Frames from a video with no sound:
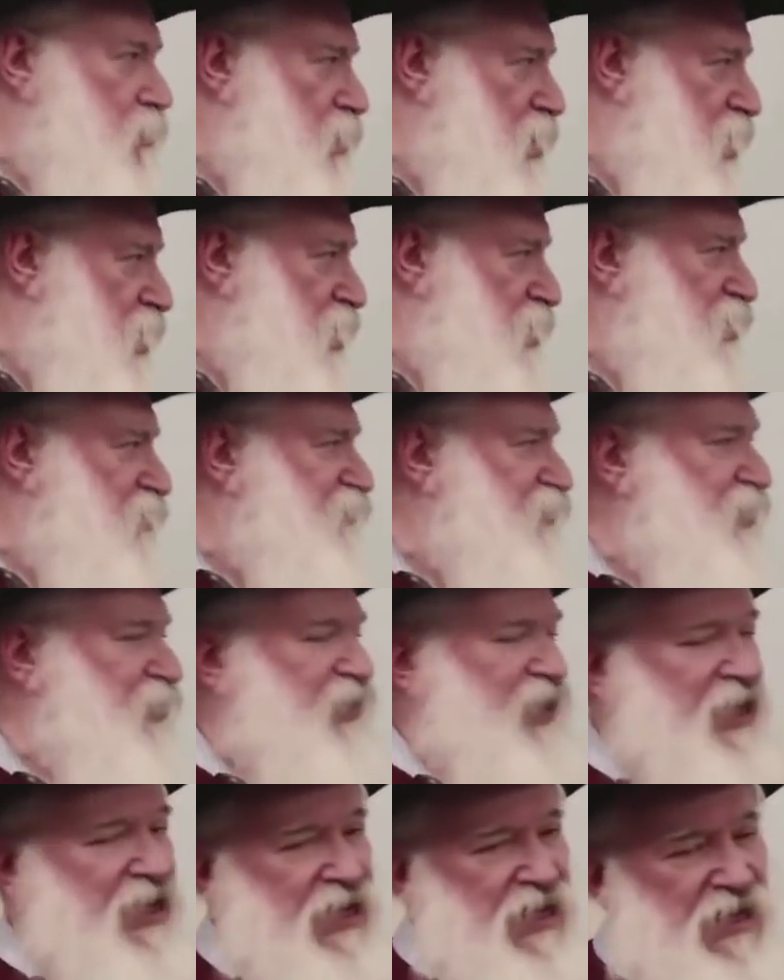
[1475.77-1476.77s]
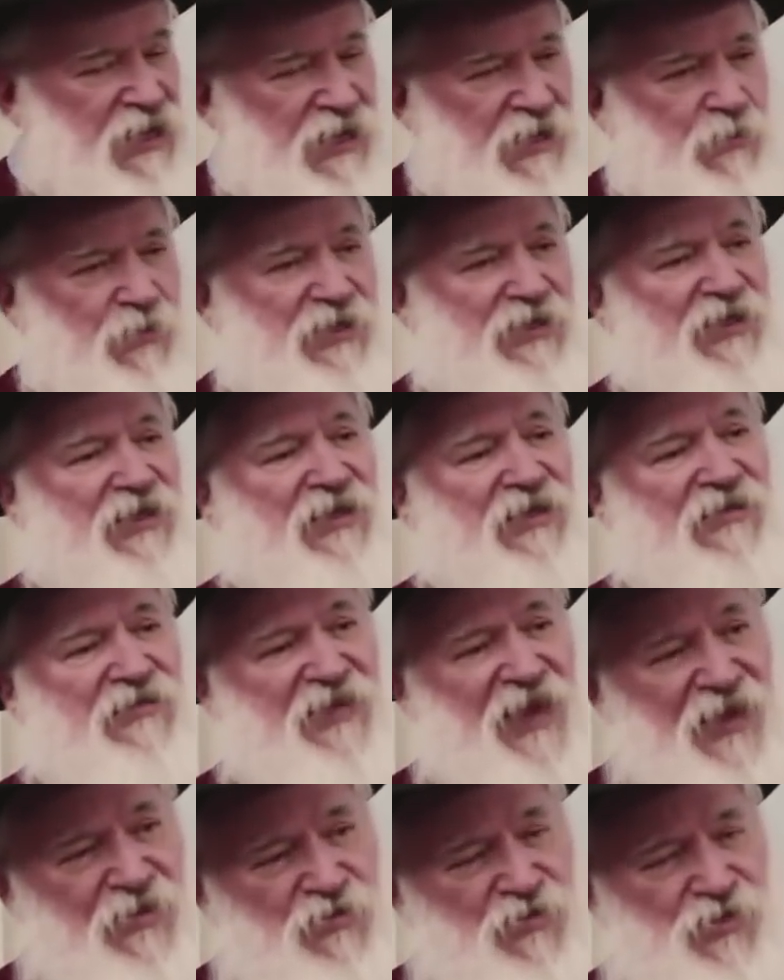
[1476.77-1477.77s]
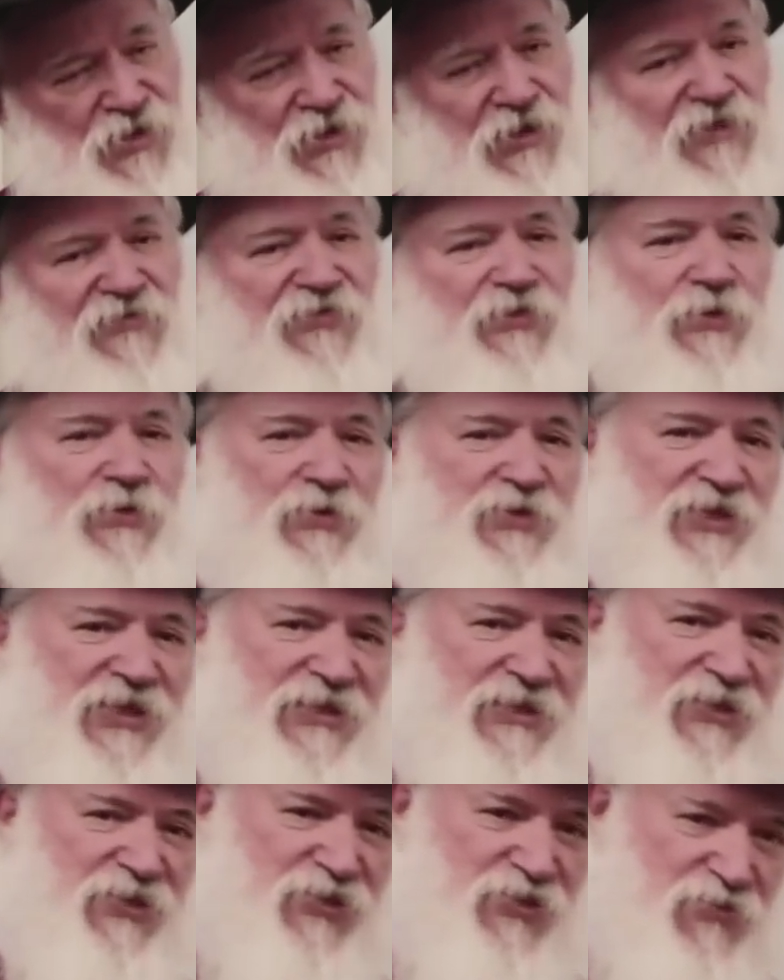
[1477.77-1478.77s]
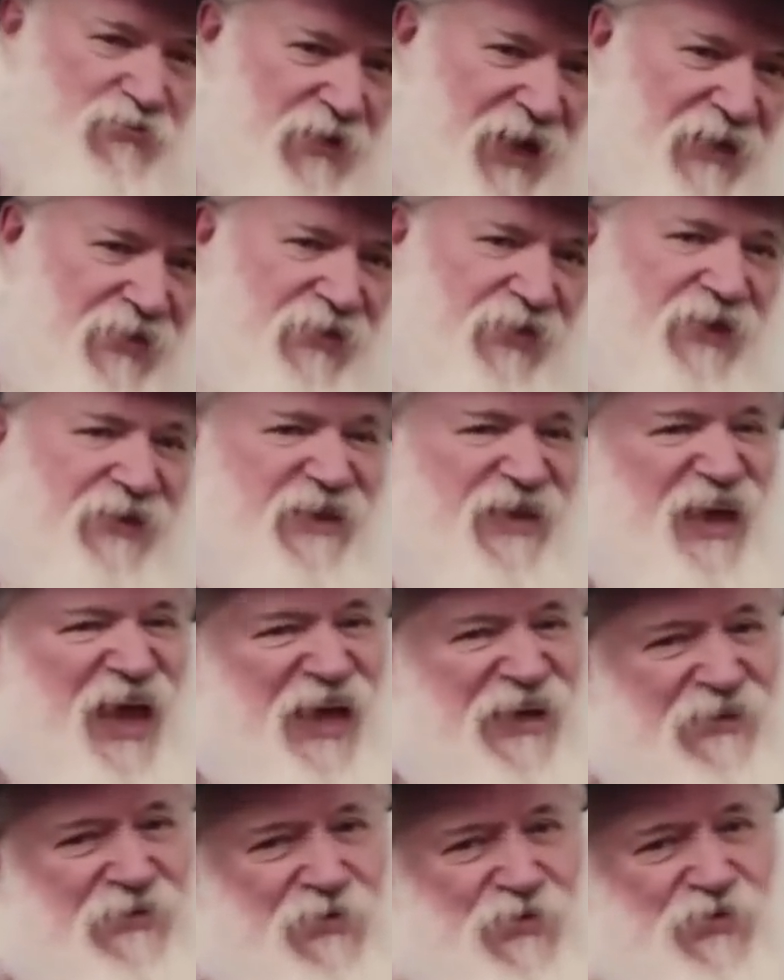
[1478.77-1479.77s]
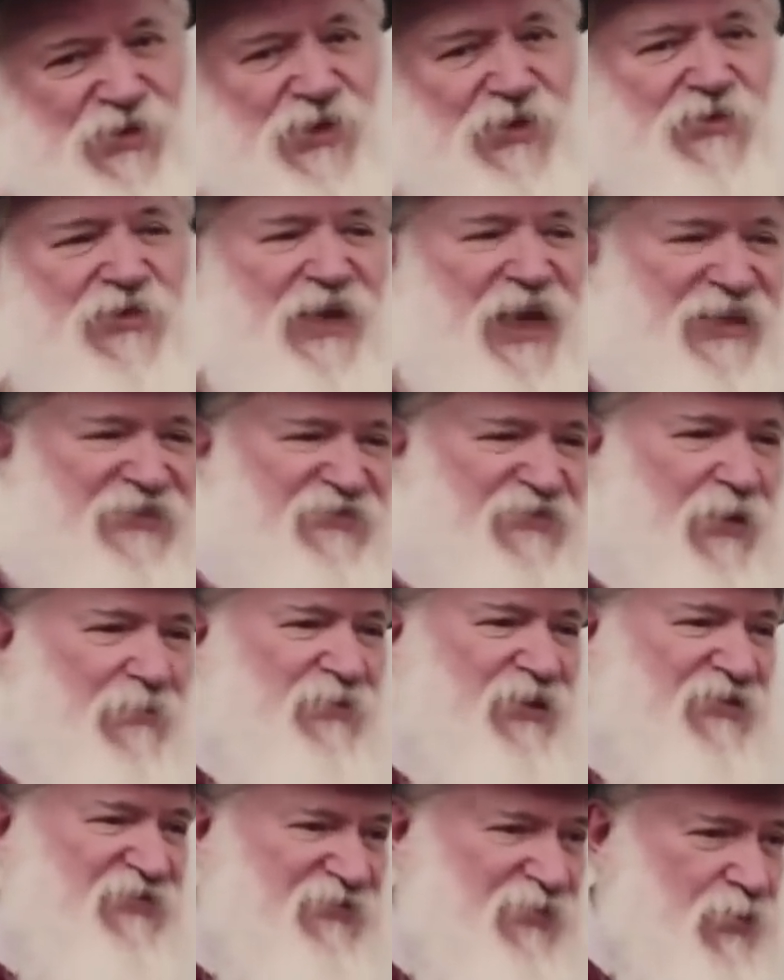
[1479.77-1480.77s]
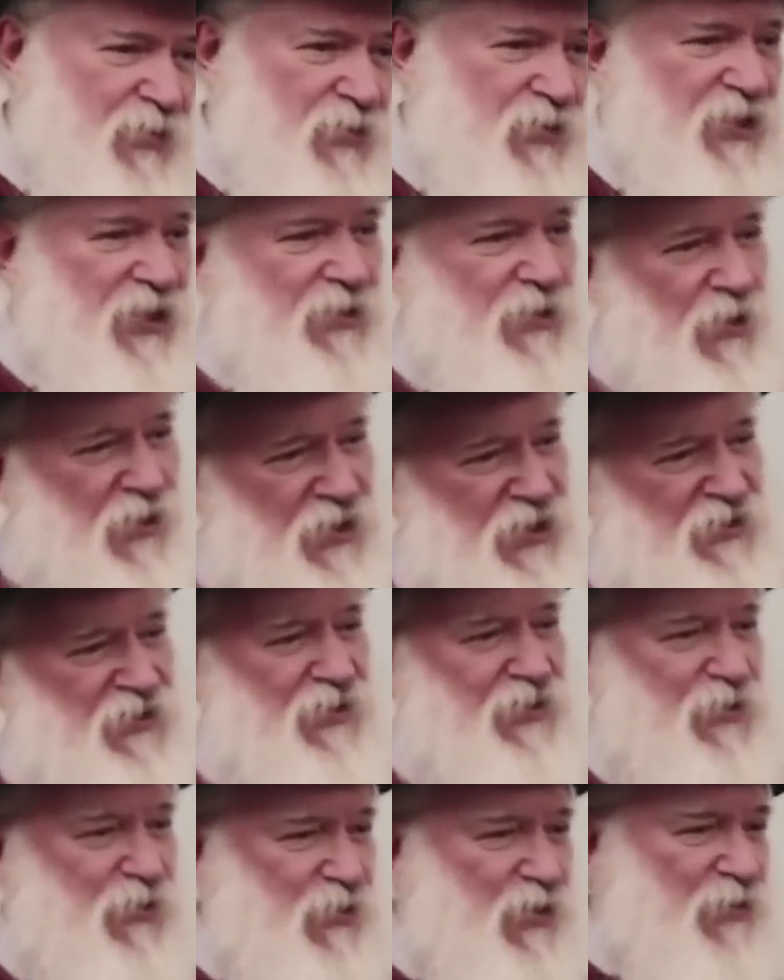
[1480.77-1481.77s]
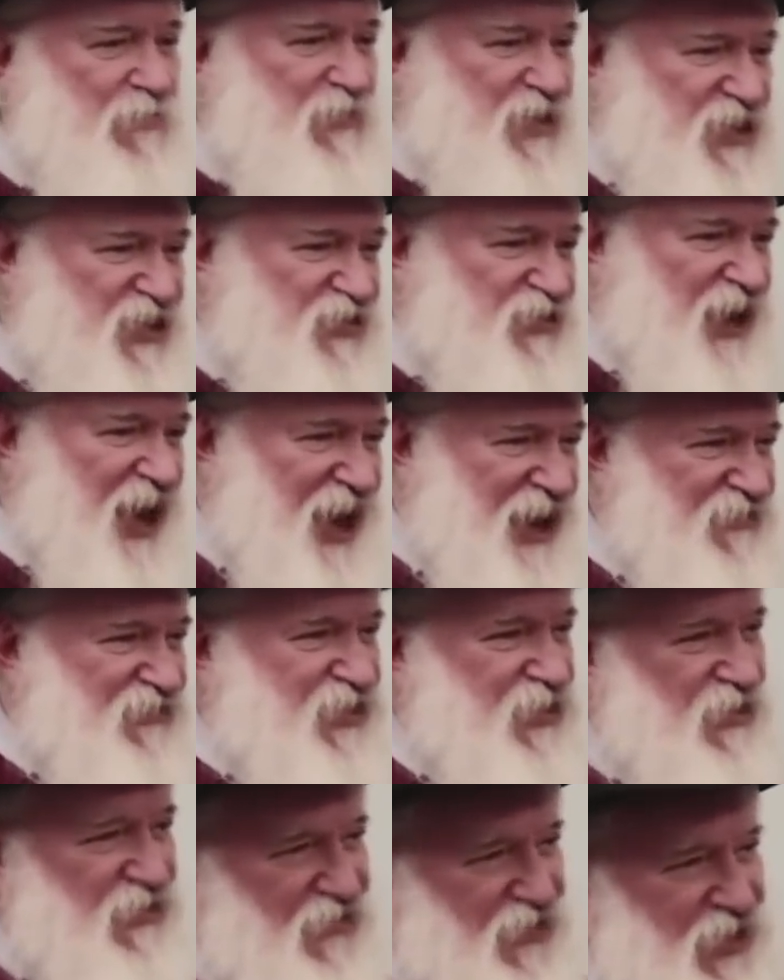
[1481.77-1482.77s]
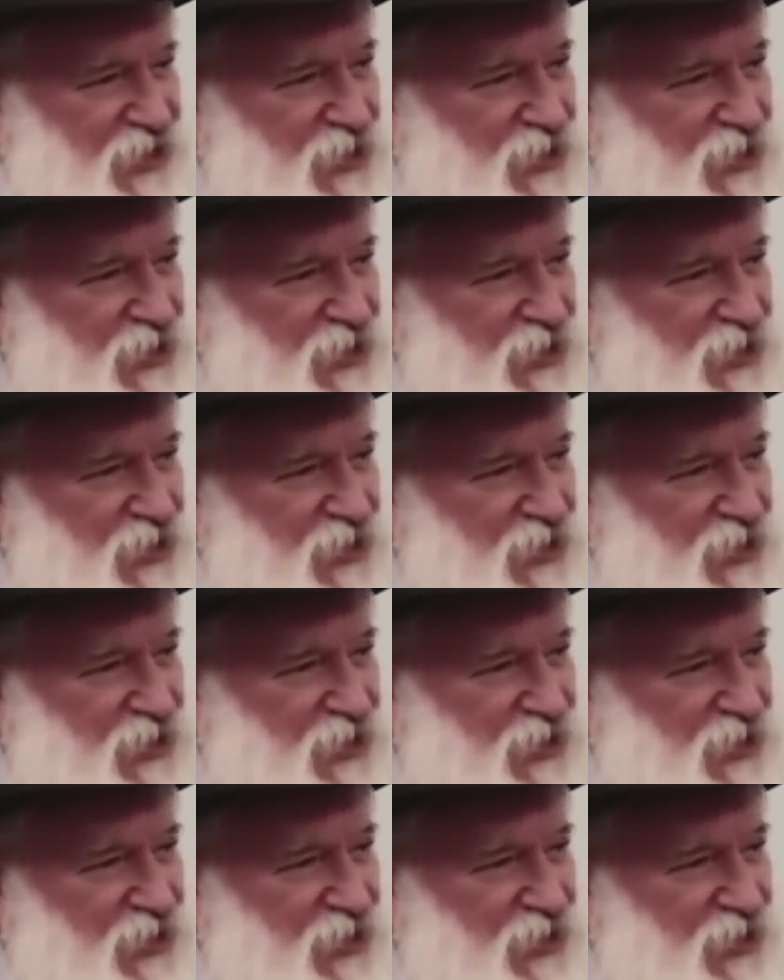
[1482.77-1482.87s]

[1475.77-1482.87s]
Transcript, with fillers: Well, if you're eating with the intention of using the strength and the energy you get from the food in order to do a mitzvah after you